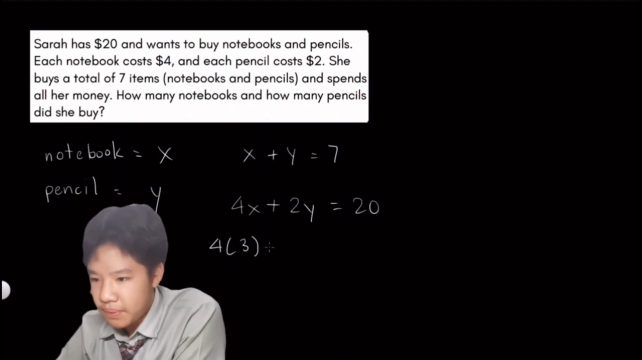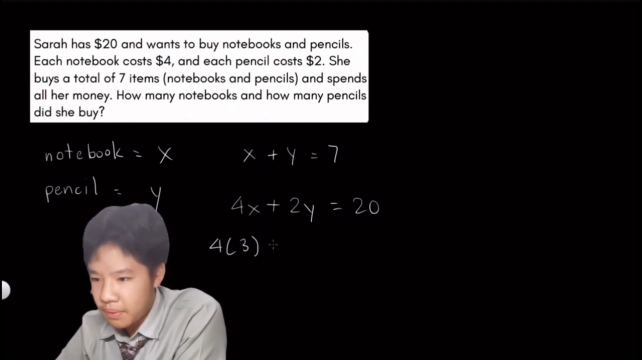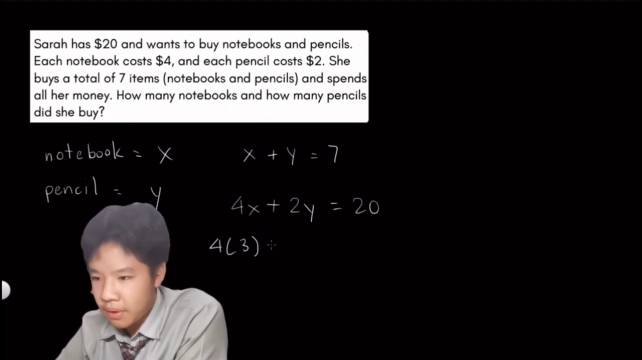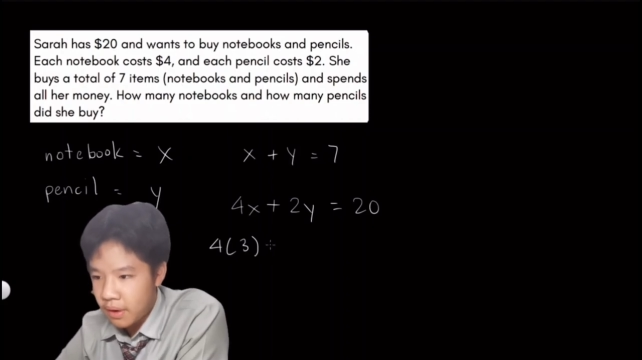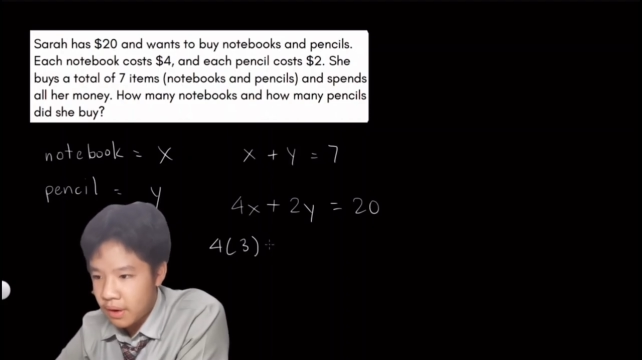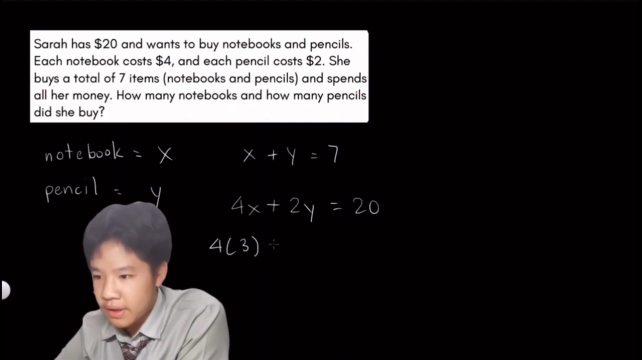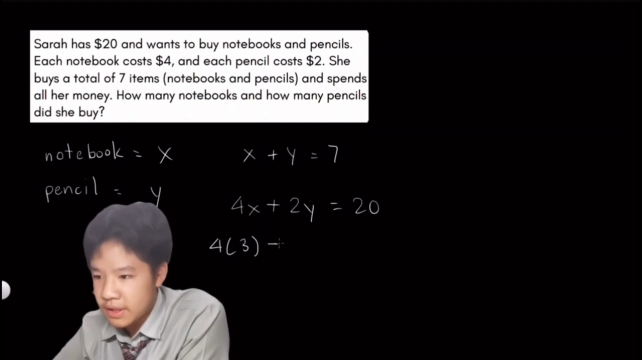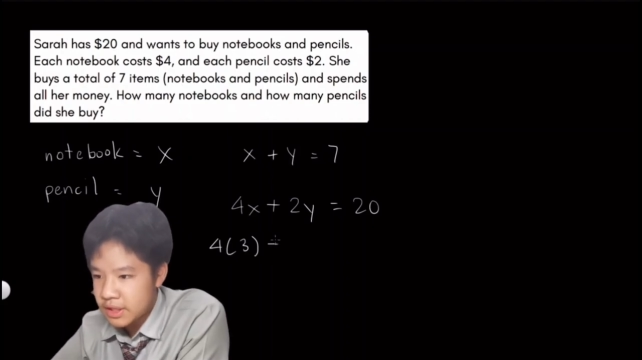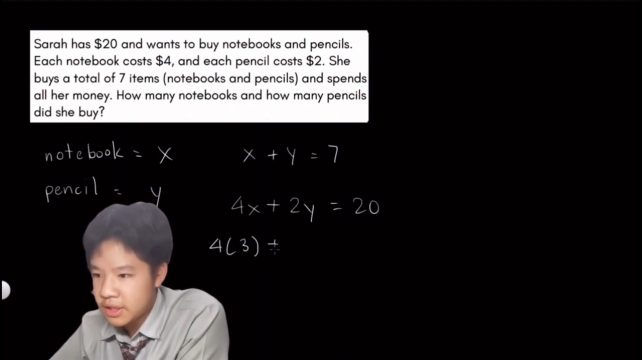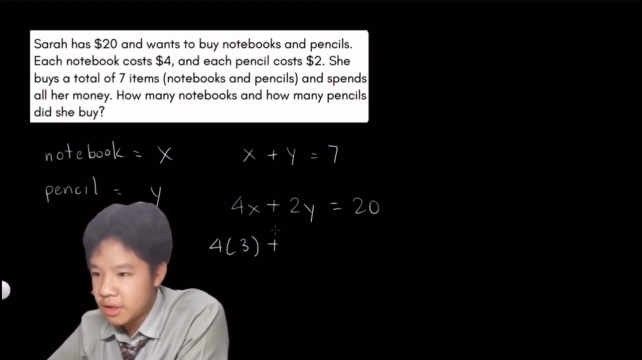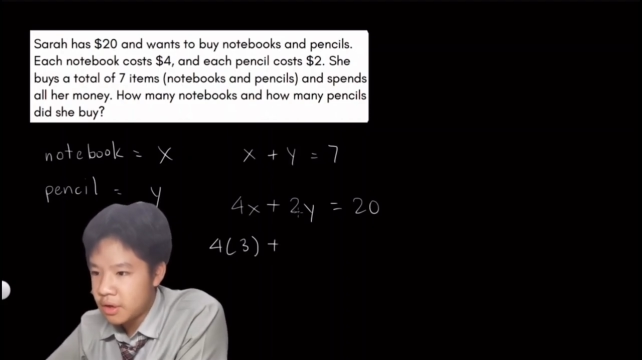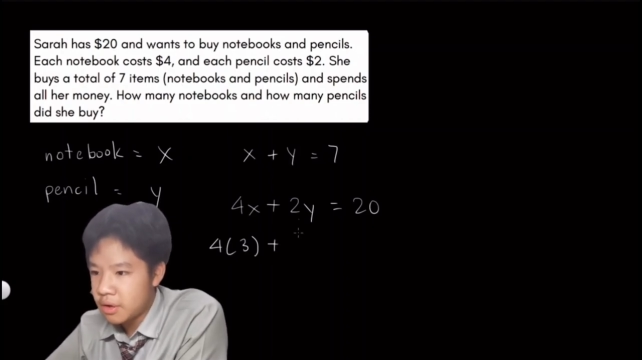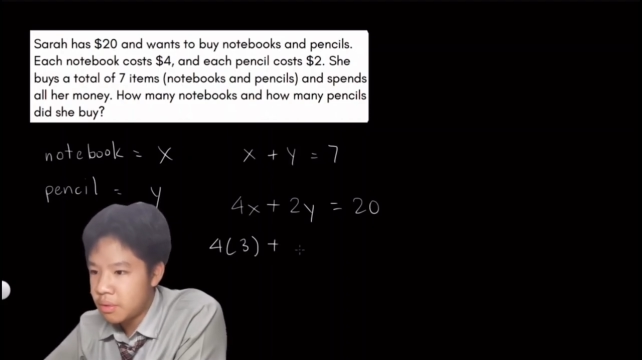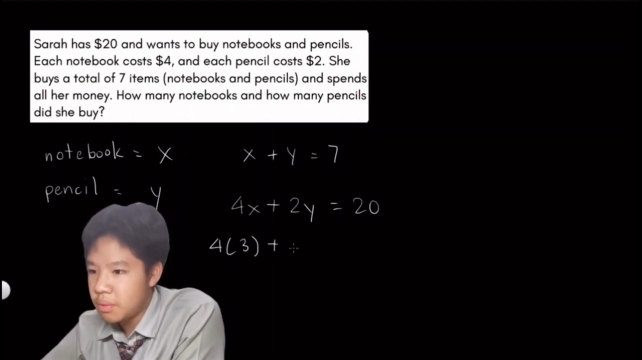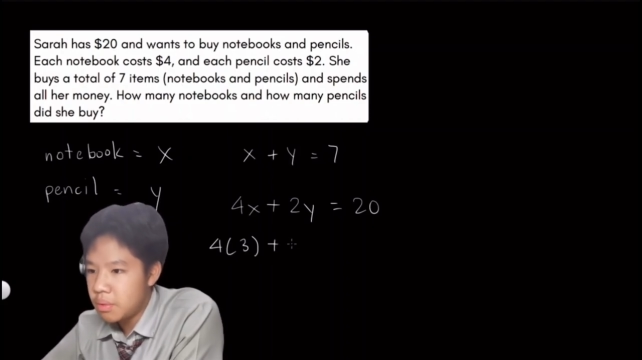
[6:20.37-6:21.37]
Right,
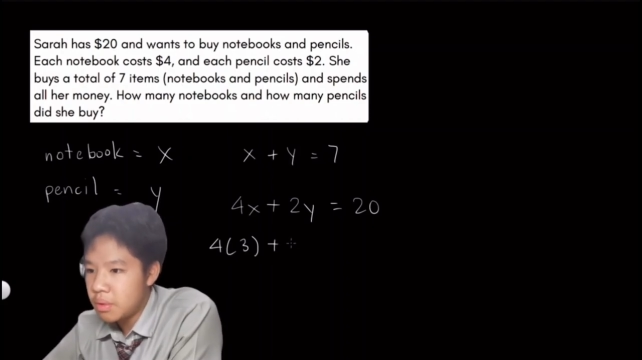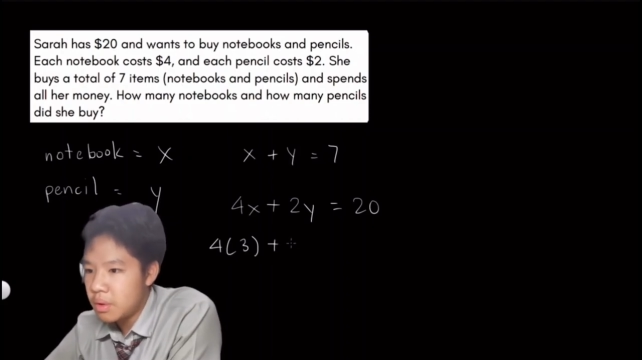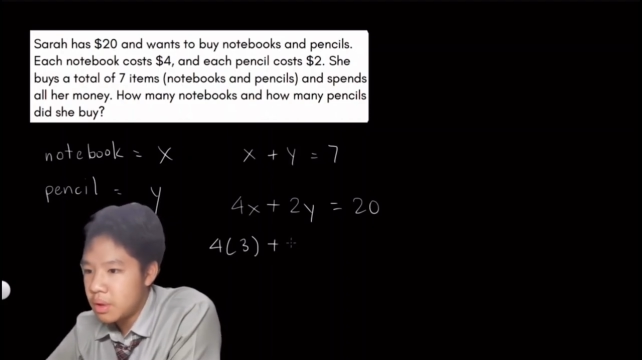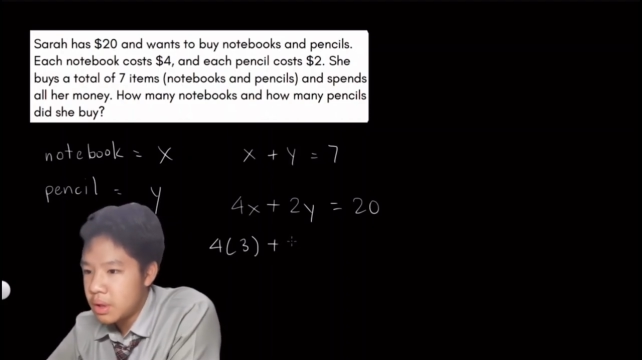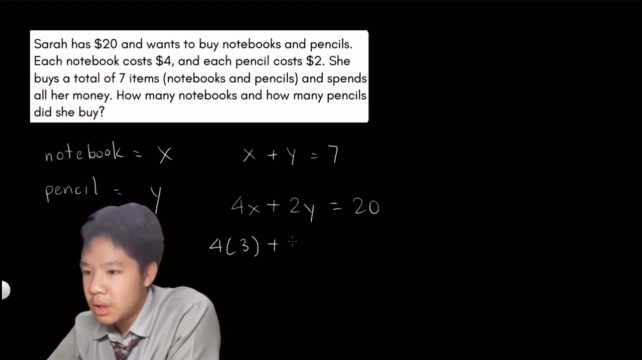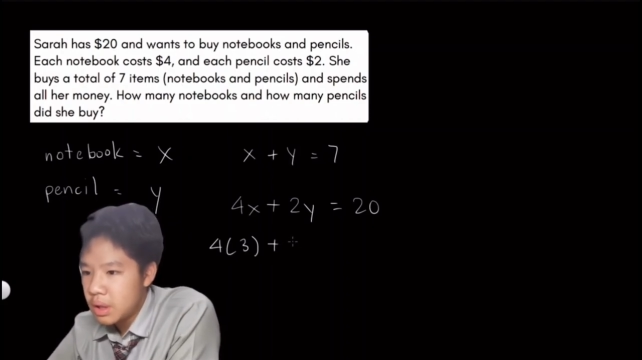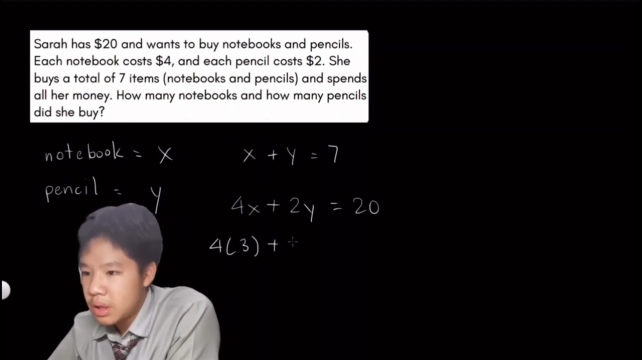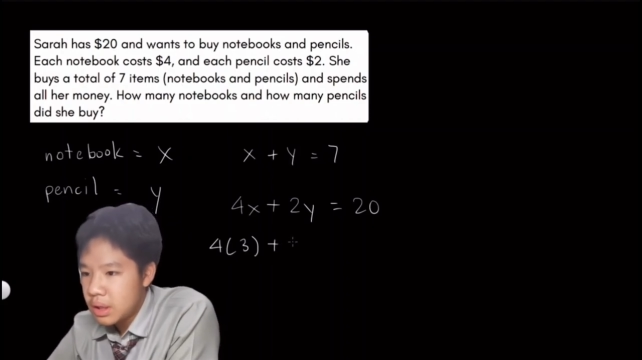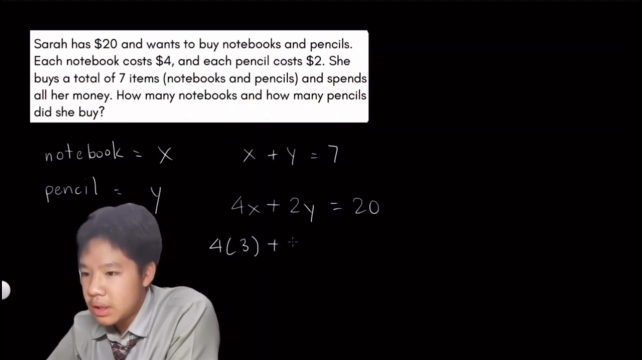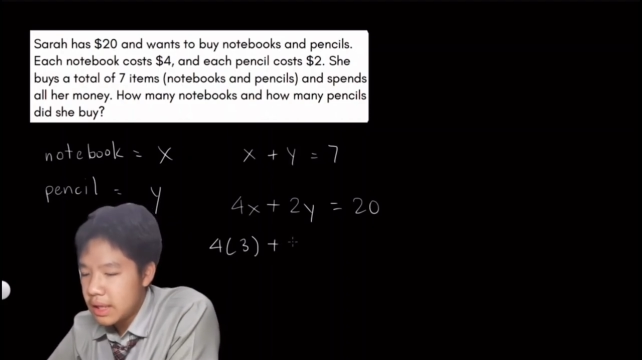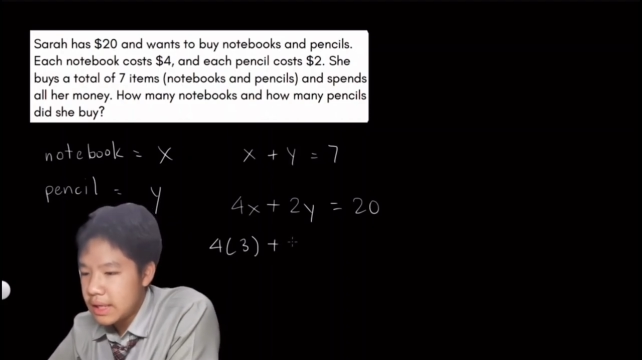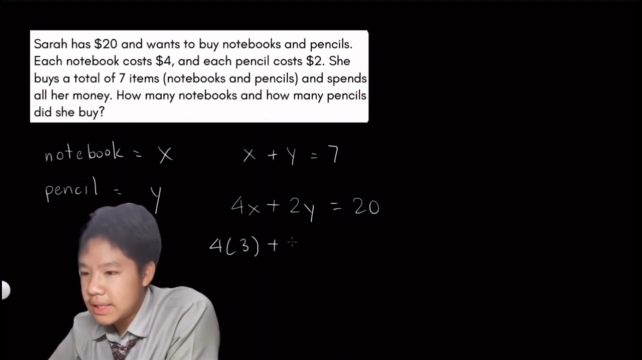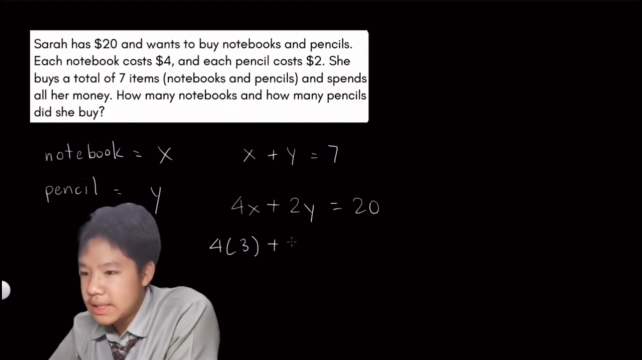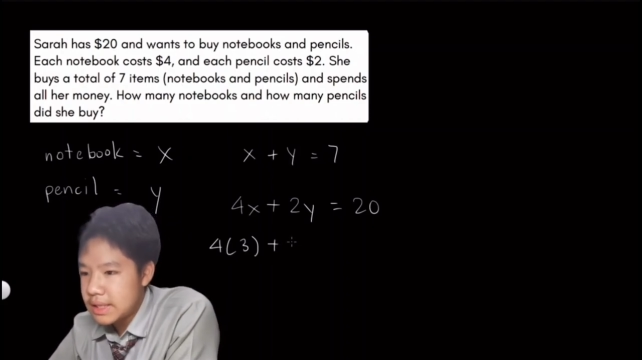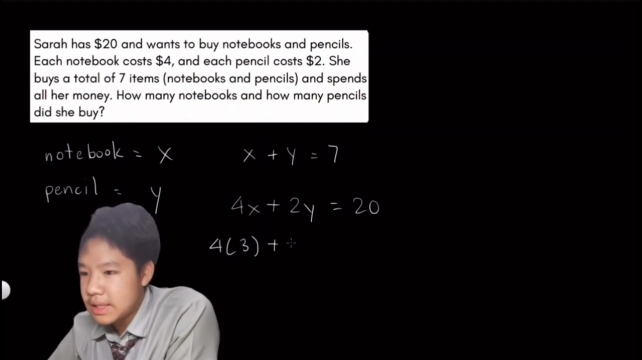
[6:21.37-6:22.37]
so
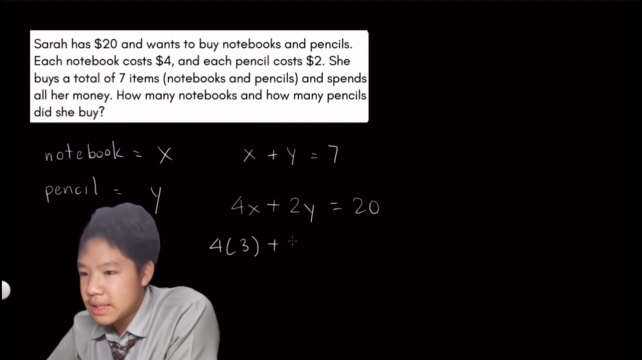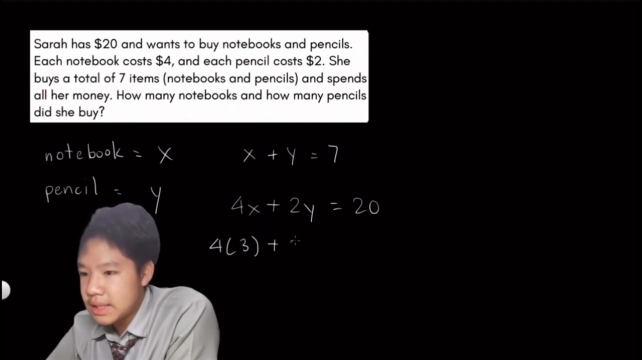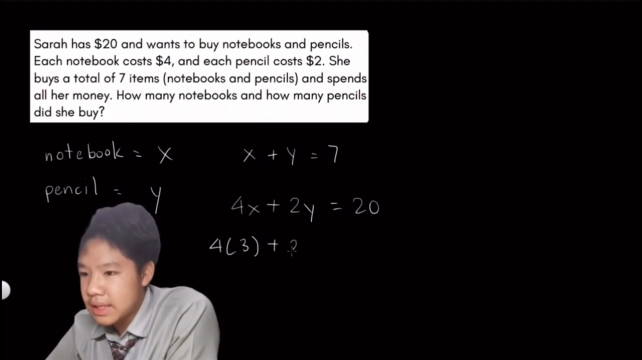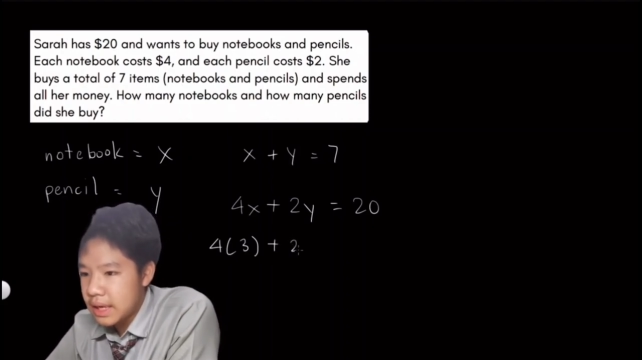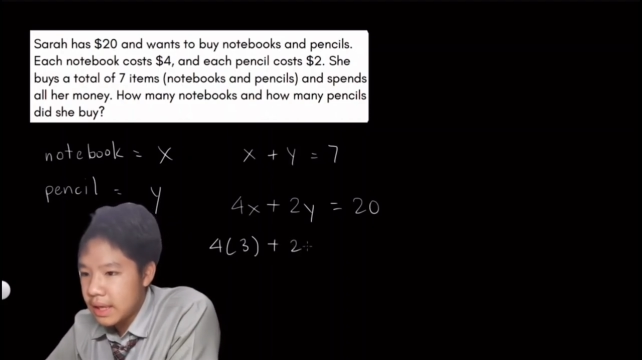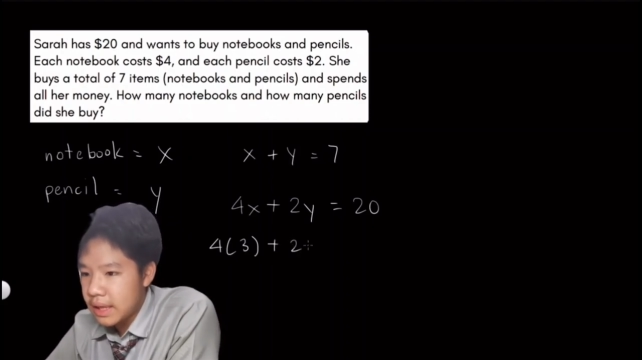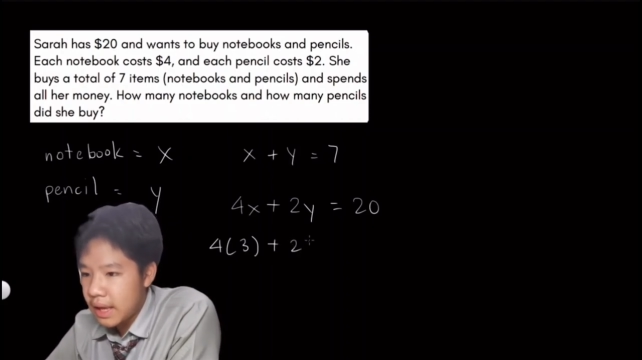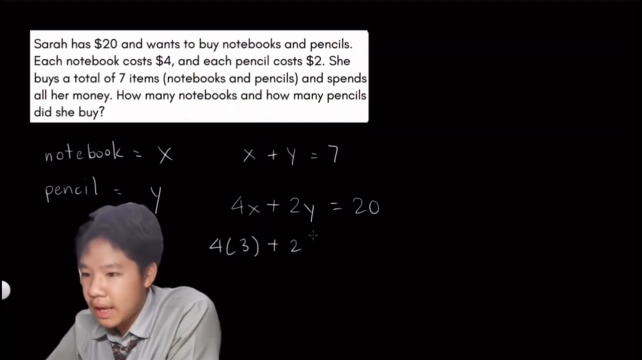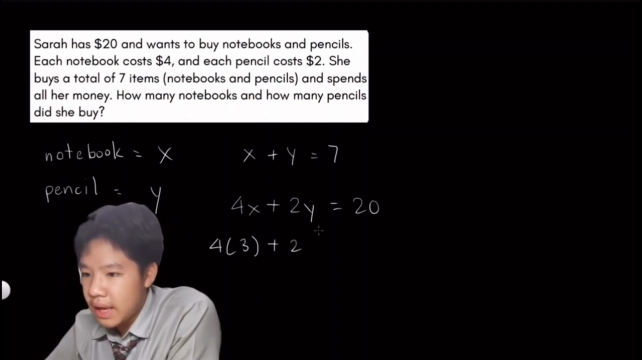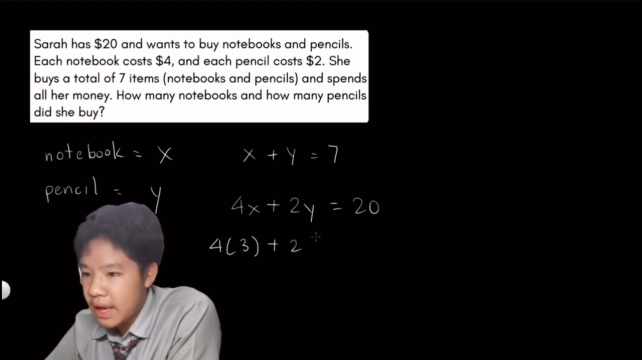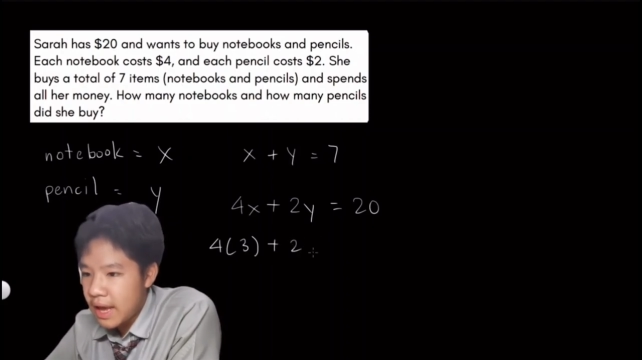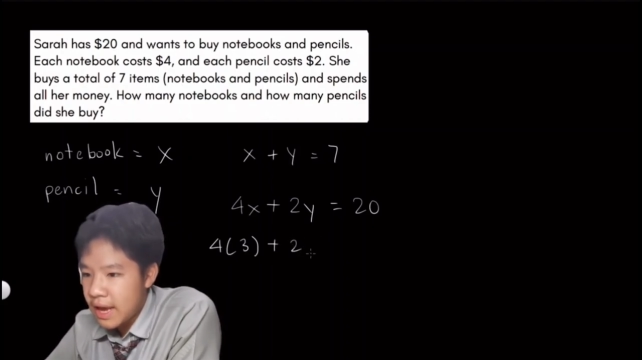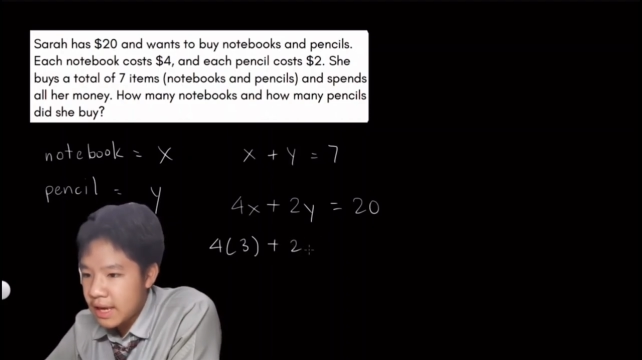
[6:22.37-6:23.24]
let's just say that